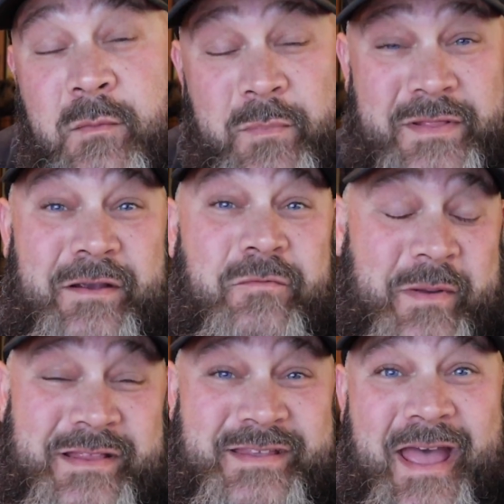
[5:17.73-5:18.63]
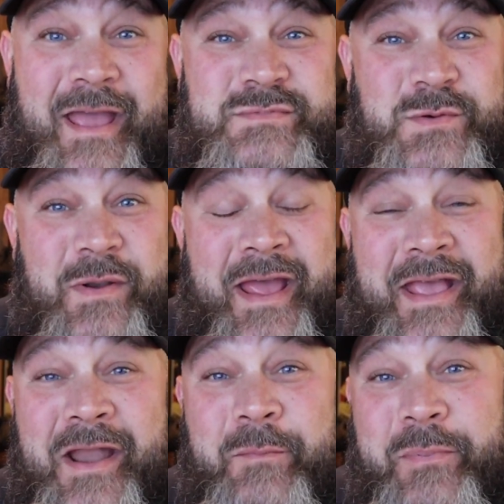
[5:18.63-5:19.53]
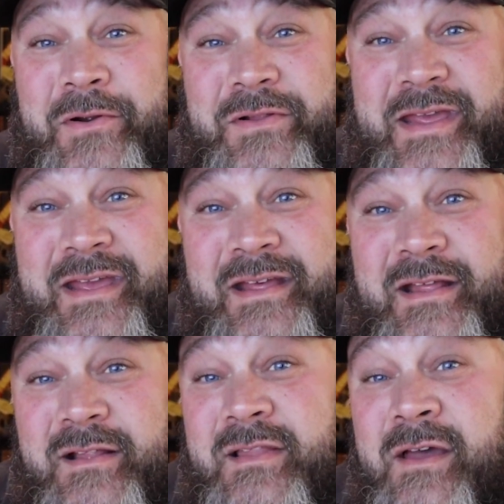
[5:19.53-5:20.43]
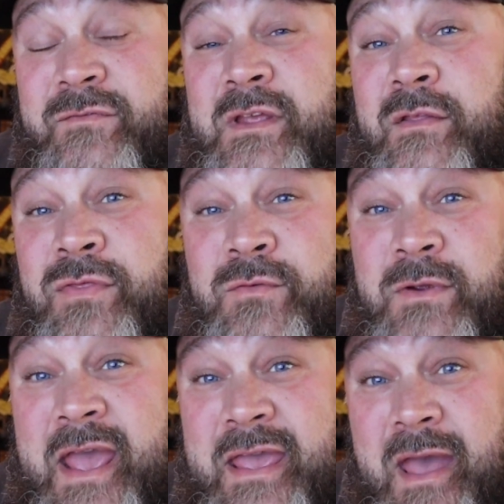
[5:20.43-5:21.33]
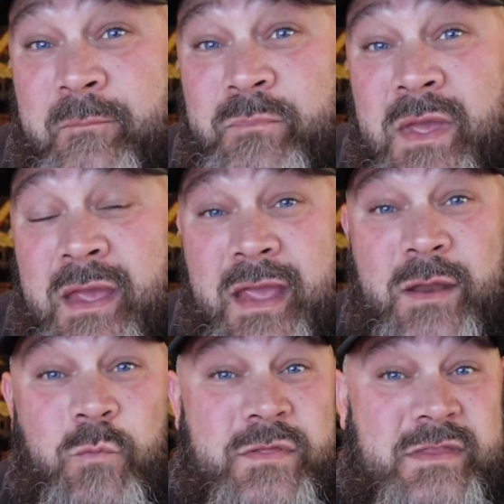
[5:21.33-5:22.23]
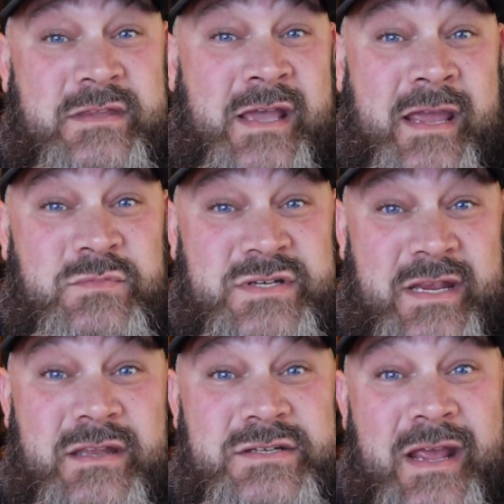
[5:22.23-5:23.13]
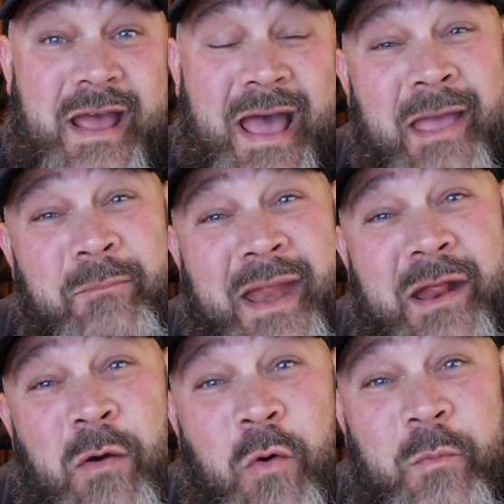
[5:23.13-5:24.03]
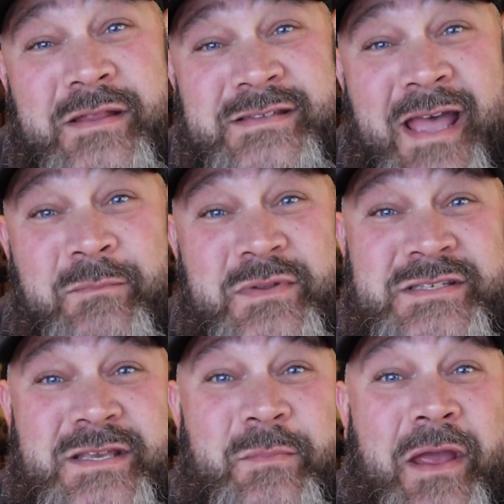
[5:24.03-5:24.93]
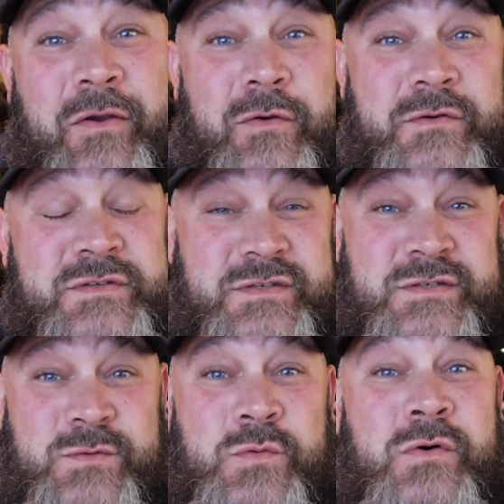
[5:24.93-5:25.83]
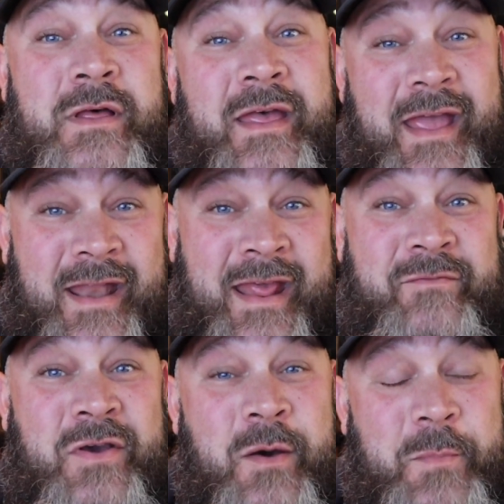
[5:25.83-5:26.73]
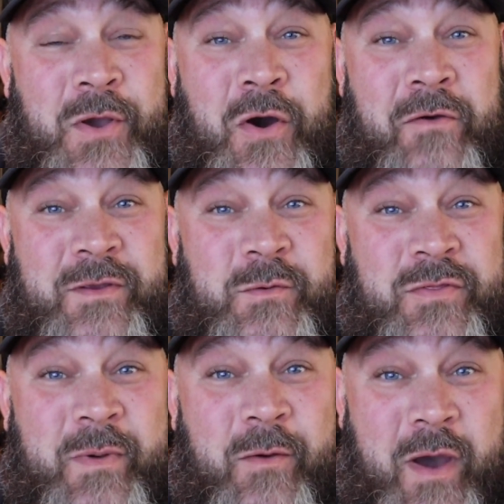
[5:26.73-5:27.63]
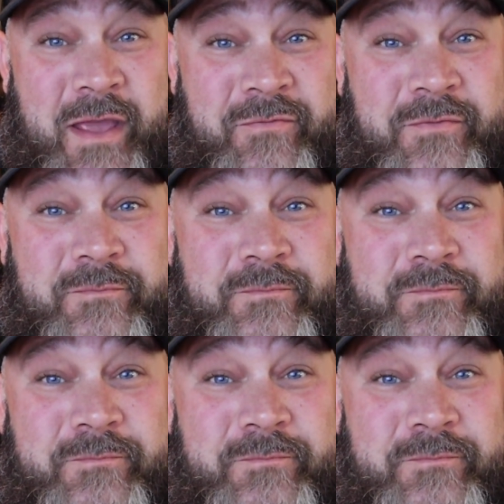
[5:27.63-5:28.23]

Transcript: but there have been times when I got up early, left at 3 a.m., and with the time change, I made it home in time to see my girls to school and have a cup of coffee with my wife.